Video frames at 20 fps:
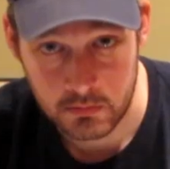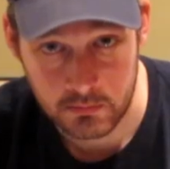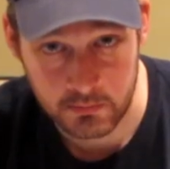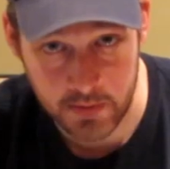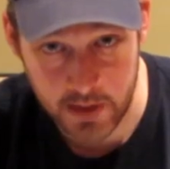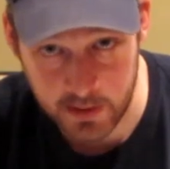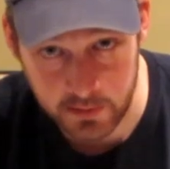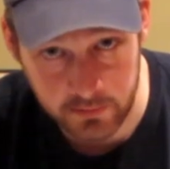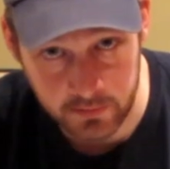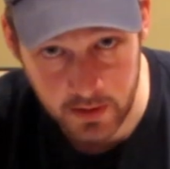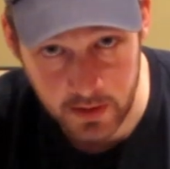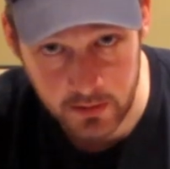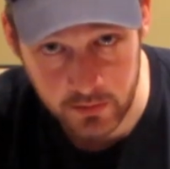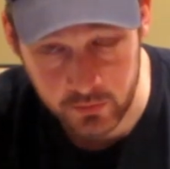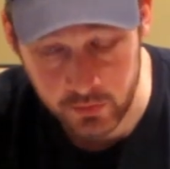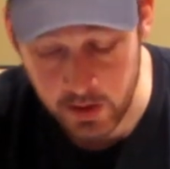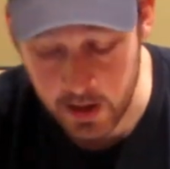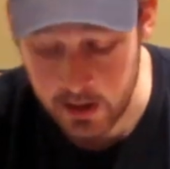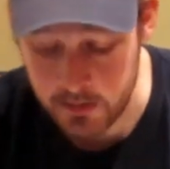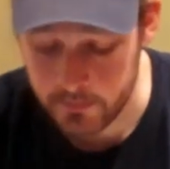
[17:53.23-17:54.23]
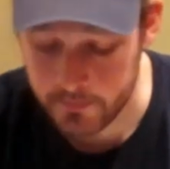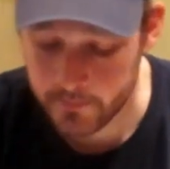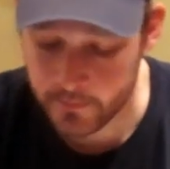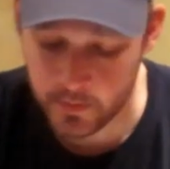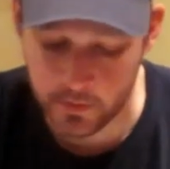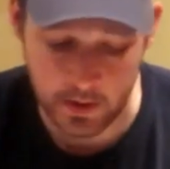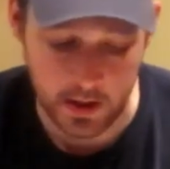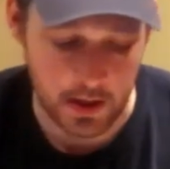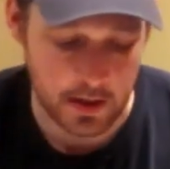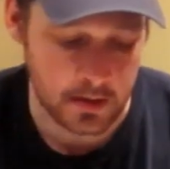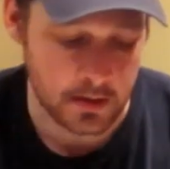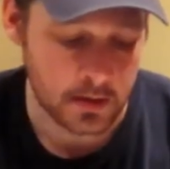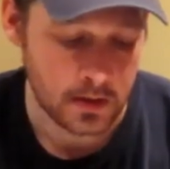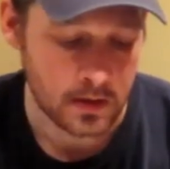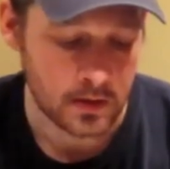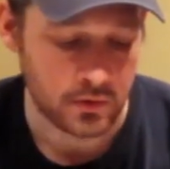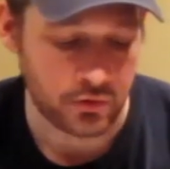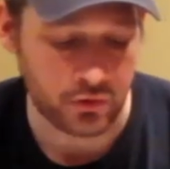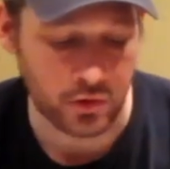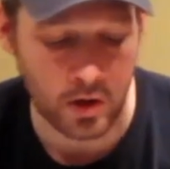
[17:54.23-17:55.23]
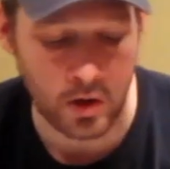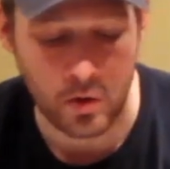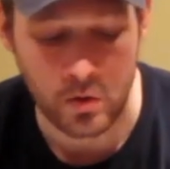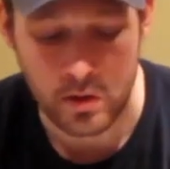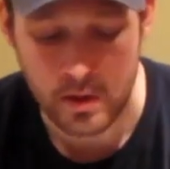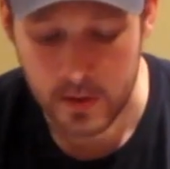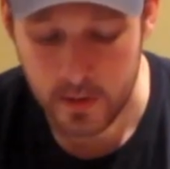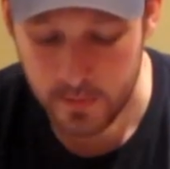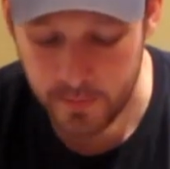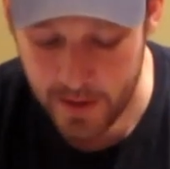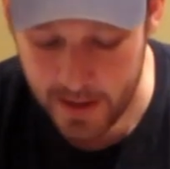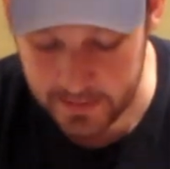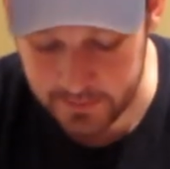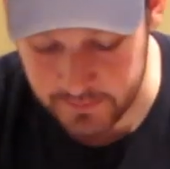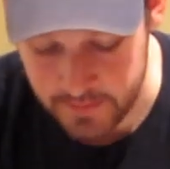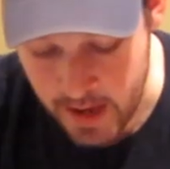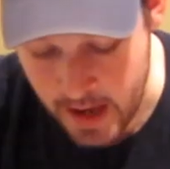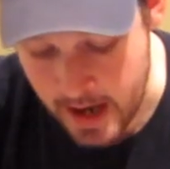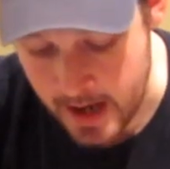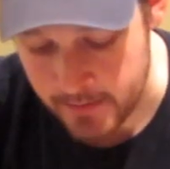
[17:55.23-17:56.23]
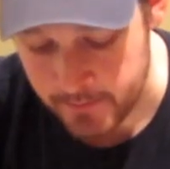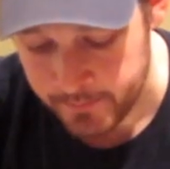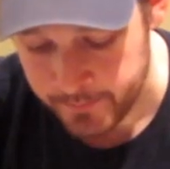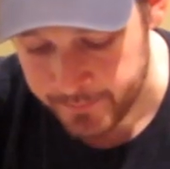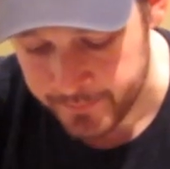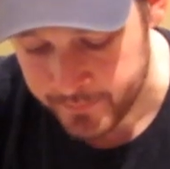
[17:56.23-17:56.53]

Makes sense, right? Okay? So that's that.